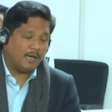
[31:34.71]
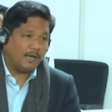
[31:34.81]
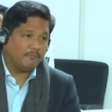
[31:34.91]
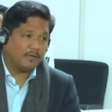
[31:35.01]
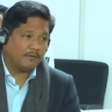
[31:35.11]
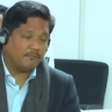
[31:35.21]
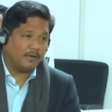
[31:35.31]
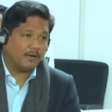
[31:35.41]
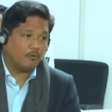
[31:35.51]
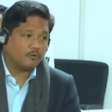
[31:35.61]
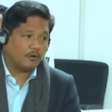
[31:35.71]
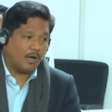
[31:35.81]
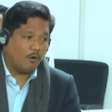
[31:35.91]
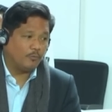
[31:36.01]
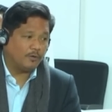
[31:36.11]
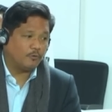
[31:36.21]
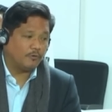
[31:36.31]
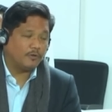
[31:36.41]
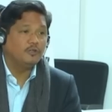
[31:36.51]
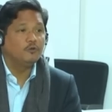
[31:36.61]
And we can figure out on how we
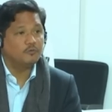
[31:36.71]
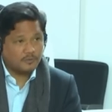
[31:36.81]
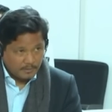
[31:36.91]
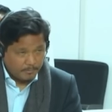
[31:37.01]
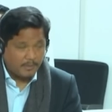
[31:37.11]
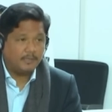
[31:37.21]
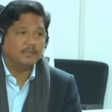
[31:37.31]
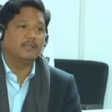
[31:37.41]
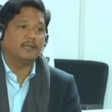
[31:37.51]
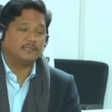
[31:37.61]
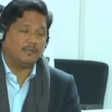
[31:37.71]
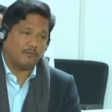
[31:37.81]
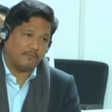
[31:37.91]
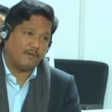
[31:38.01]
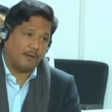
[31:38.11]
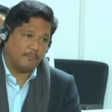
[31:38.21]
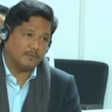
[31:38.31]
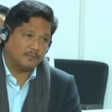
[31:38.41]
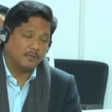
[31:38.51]
could reduce the burden that is there on the farmers